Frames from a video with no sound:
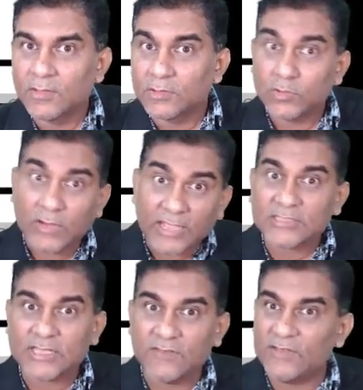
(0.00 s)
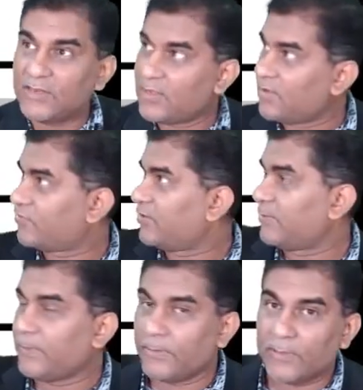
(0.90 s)
So last time we loved
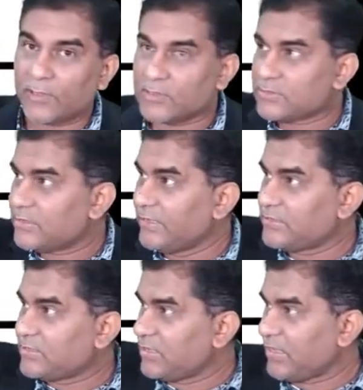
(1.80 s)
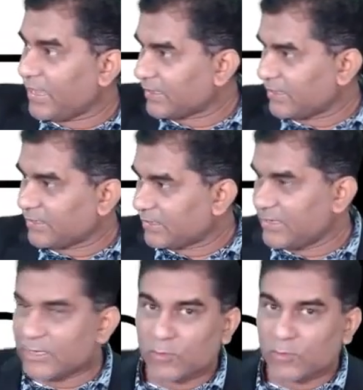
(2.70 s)
lipid because easily I can create